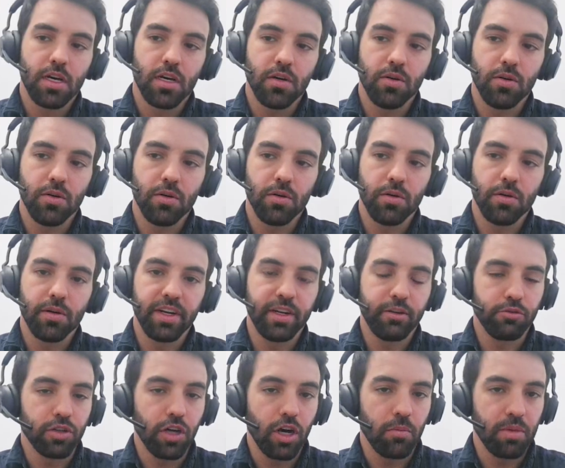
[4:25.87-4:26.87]
or
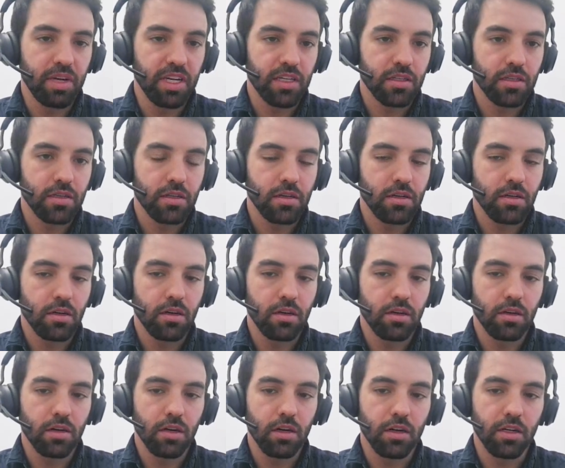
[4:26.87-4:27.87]
new topics
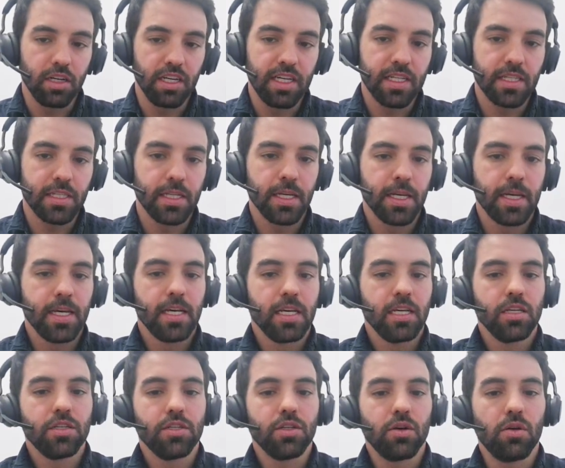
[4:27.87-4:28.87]
on this.
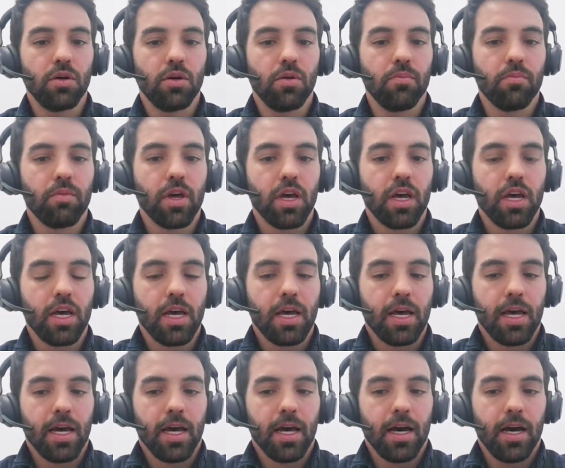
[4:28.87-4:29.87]
So
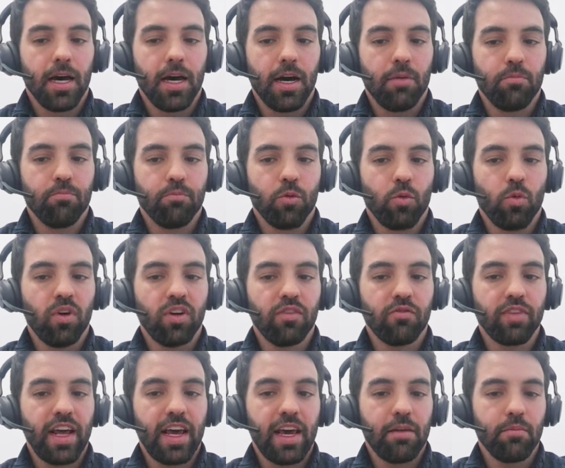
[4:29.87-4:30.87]
one
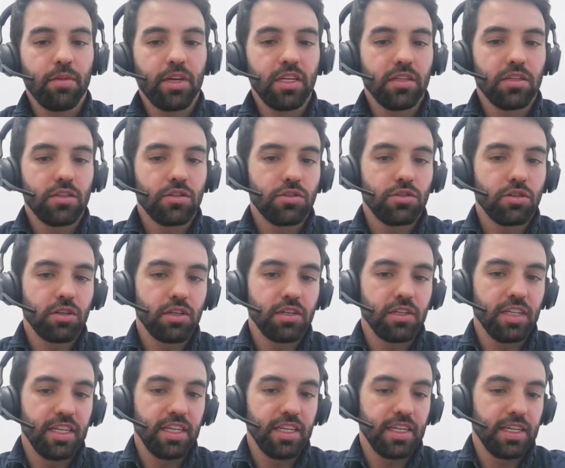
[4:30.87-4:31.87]
of them is
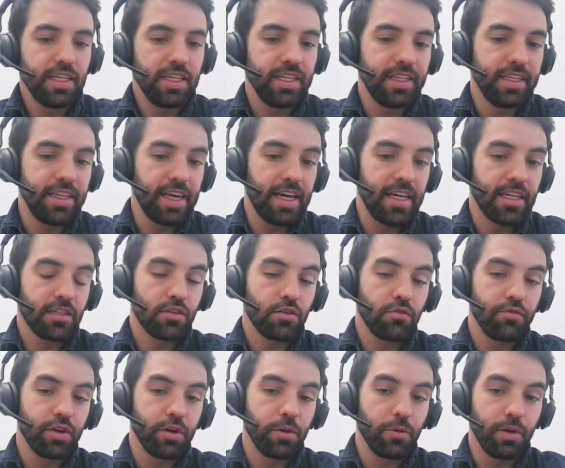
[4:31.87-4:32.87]
the ETS
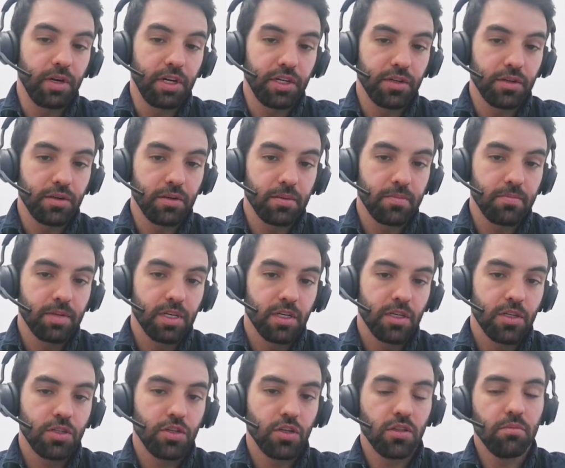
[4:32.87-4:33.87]
configuration.
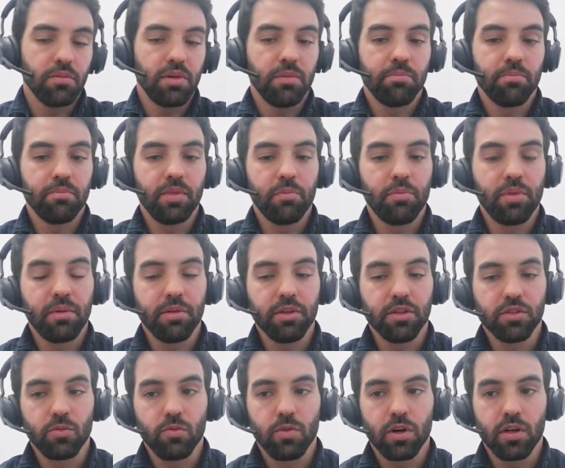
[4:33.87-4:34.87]
So the
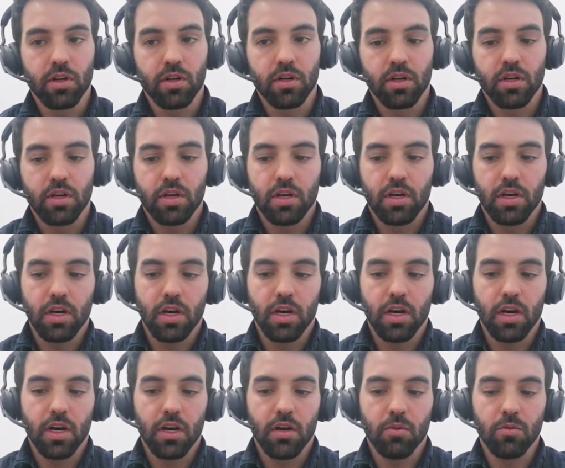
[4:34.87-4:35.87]
previous one
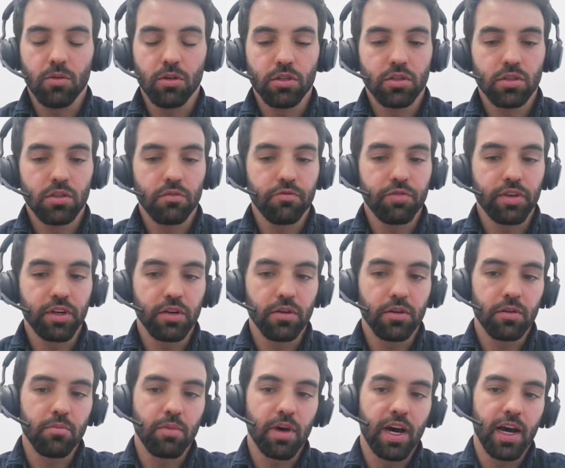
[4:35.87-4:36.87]
was
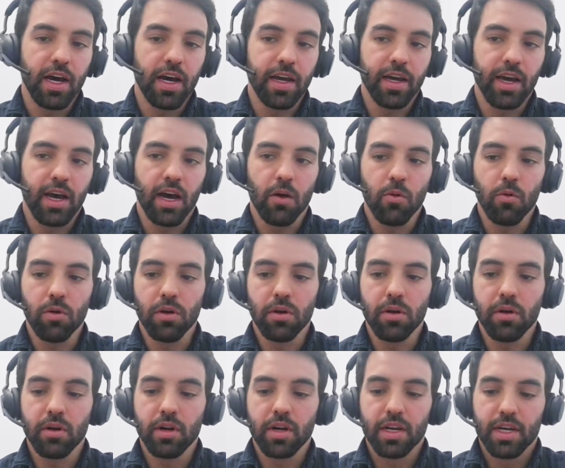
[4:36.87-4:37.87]
configured by
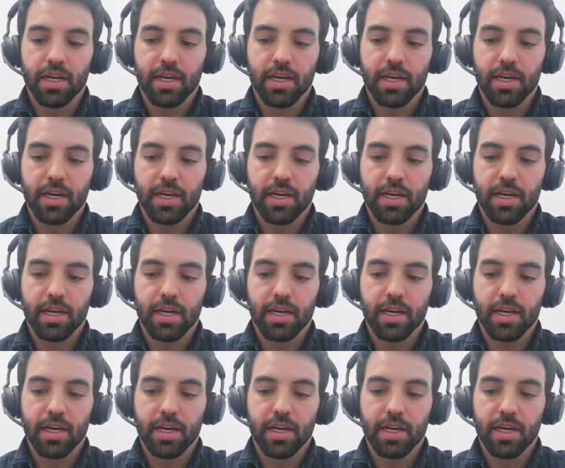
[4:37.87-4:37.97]
our